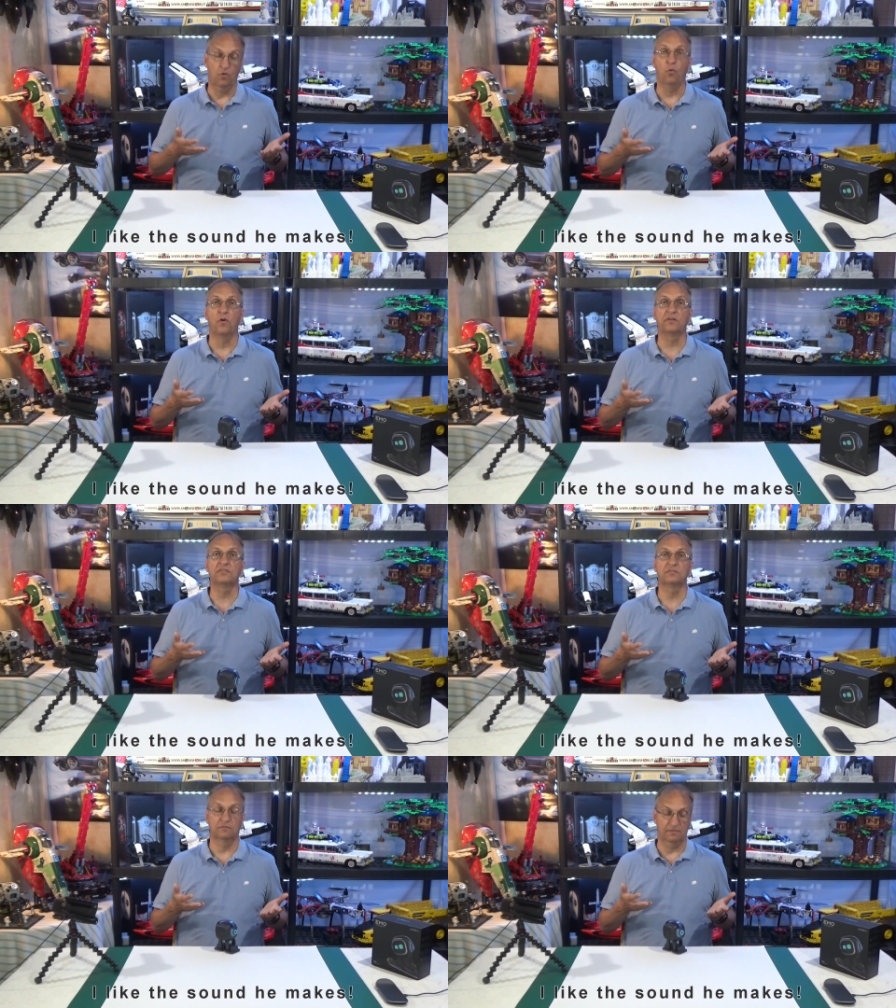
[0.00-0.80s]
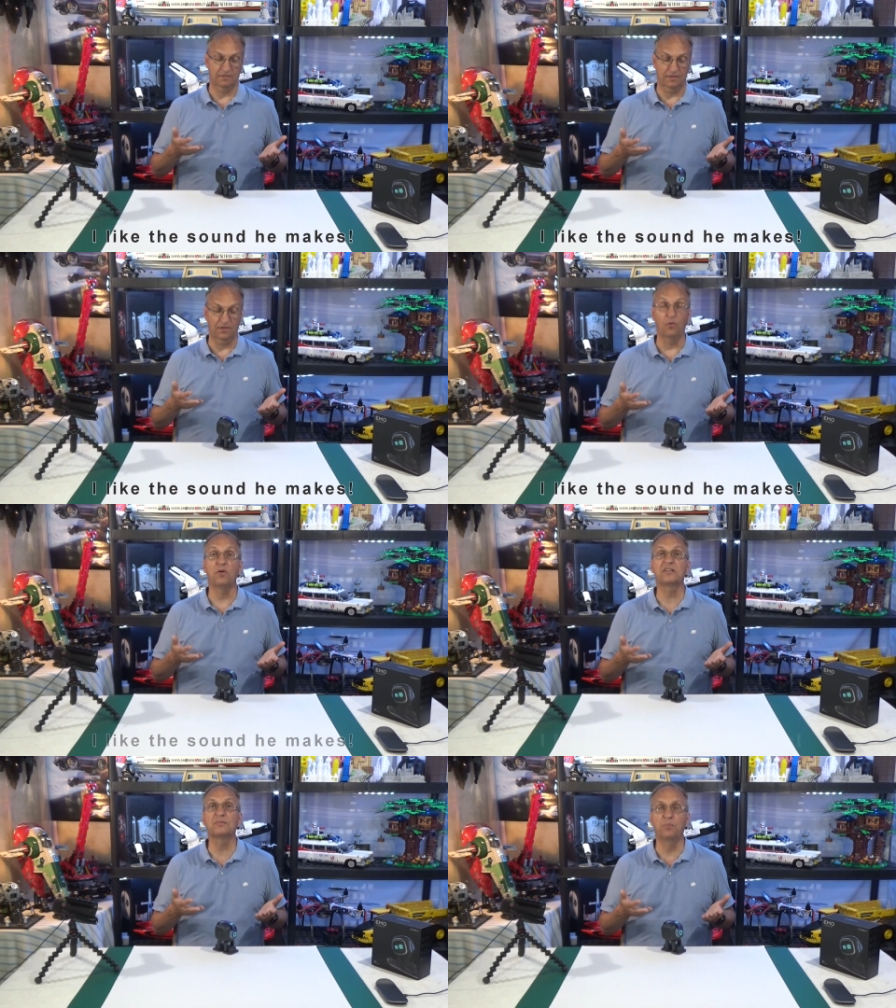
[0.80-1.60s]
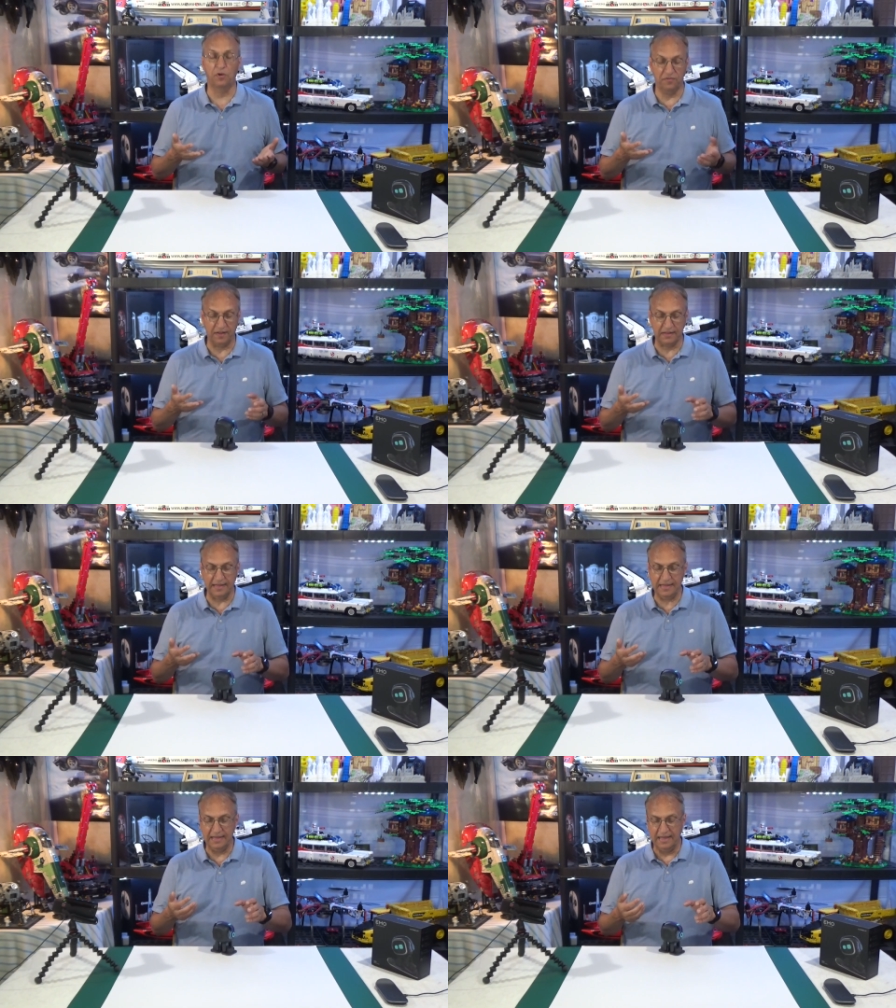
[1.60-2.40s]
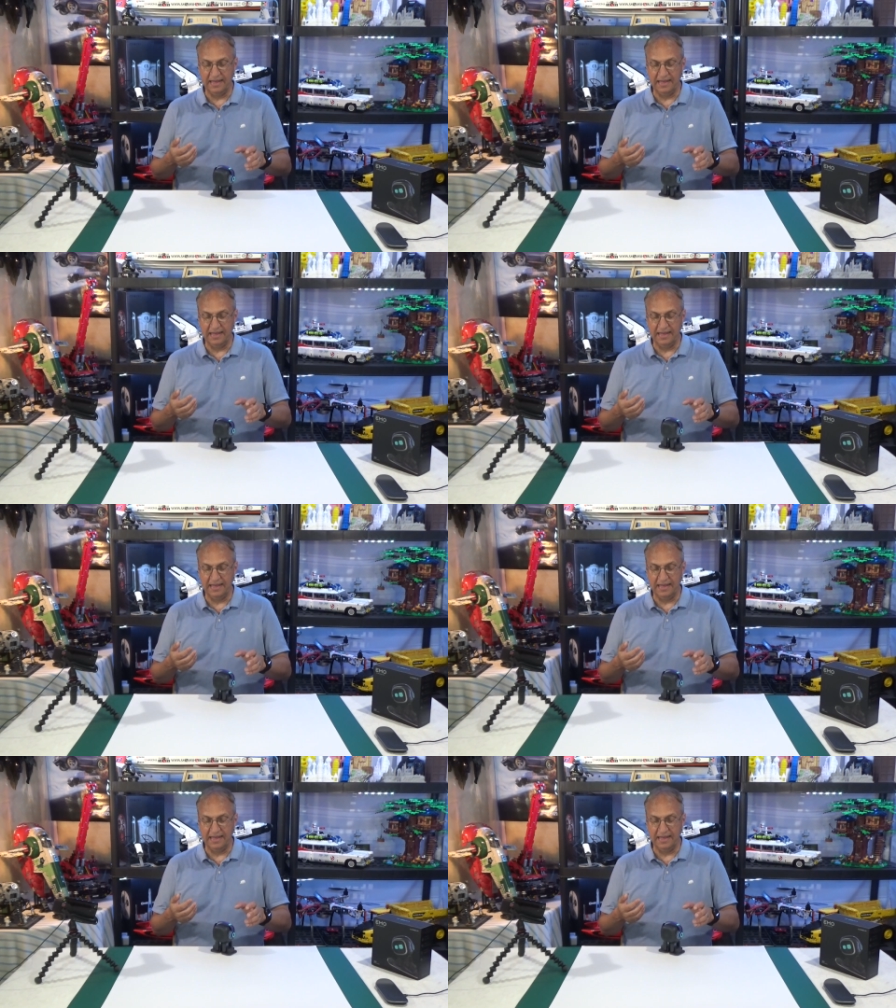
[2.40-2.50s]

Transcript: works works perfectly